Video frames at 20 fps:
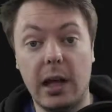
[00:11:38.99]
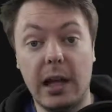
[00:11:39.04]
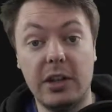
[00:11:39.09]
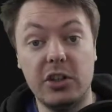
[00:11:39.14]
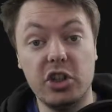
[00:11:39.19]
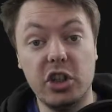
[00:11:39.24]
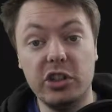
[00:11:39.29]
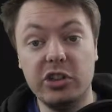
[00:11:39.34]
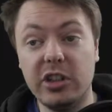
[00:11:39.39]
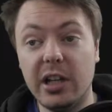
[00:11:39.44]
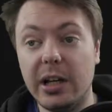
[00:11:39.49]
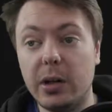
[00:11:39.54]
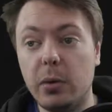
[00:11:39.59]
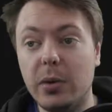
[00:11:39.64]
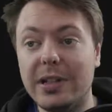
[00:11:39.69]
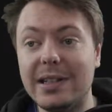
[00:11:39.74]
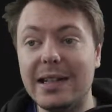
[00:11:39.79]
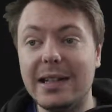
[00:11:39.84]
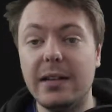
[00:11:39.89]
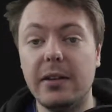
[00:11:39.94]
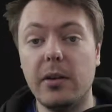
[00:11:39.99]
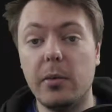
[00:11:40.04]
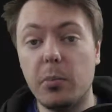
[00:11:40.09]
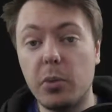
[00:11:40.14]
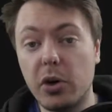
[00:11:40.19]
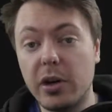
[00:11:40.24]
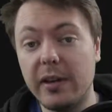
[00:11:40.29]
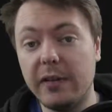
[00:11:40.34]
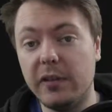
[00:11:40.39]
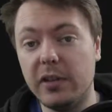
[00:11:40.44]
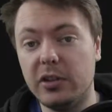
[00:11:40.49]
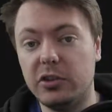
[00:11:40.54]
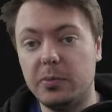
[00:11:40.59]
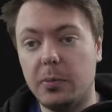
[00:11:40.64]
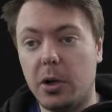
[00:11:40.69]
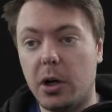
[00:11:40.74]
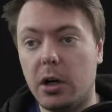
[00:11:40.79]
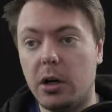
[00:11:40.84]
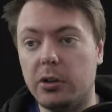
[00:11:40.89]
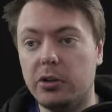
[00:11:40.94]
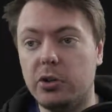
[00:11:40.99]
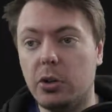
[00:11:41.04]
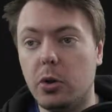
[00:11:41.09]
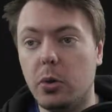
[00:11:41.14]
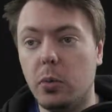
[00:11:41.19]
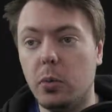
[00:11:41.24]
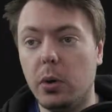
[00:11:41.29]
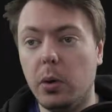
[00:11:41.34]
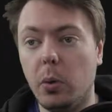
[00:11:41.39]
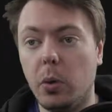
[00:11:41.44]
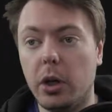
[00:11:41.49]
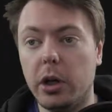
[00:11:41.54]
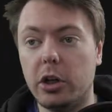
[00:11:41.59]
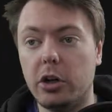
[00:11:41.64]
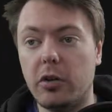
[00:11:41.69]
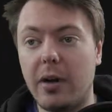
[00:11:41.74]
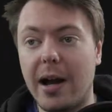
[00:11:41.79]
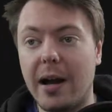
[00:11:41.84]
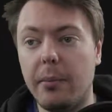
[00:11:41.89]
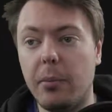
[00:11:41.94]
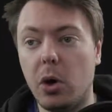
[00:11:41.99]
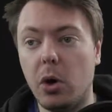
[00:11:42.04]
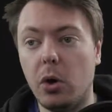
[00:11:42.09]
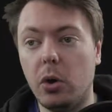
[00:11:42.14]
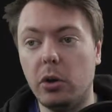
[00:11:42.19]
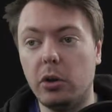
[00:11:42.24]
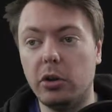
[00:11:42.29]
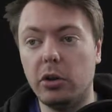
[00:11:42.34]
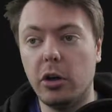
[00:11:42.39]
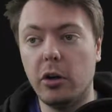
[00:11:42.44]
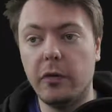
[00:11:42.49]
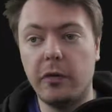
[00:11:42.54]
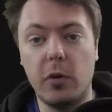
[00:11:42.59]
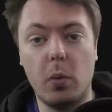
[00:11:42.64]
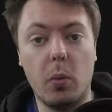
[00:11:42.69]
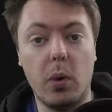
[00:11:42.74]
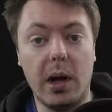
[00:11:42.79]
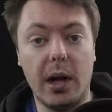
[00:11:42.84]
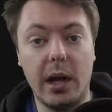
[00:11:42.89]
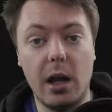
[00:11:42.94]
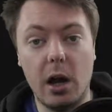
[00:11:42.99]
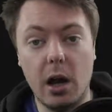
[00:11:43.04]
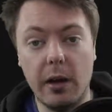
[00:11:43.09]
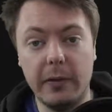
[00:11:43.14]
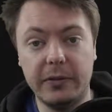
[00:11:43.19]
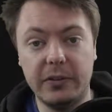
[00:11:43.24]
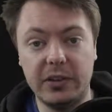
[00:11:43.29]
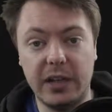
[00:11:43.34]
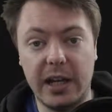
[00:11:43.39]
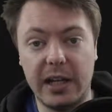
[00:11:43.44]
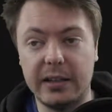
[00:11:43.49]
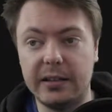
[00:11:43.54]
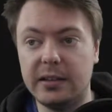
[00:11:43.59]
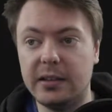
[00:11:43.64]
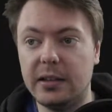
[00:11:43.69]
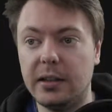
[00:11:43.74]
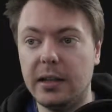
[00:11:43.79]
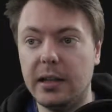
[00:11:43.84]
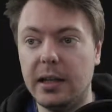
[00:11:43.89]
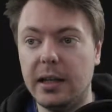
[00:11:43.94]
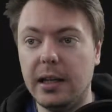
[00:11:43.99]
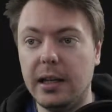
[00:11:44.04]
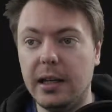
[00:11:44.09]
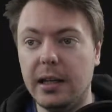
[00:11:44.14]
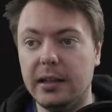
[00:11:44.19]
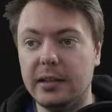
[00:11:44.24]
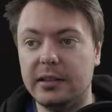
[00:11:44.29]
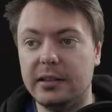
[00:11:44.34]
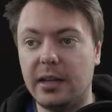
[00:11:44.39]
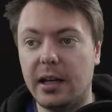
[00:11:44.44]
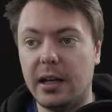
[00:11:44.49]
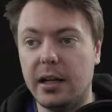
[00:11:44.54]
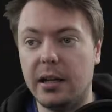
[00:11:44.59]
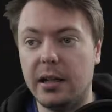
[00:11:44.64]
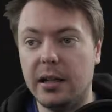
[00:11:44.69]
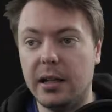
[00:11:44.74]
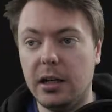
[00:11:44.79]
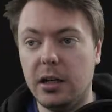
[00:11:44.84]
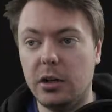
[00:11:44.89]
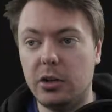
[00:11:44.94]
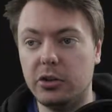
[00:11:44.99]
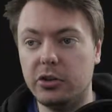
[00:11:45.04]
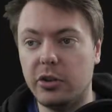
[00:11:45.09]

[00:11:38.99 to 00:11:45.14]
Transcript: And just like we did in the previous part, we want to grab hold of the Y offset inside here.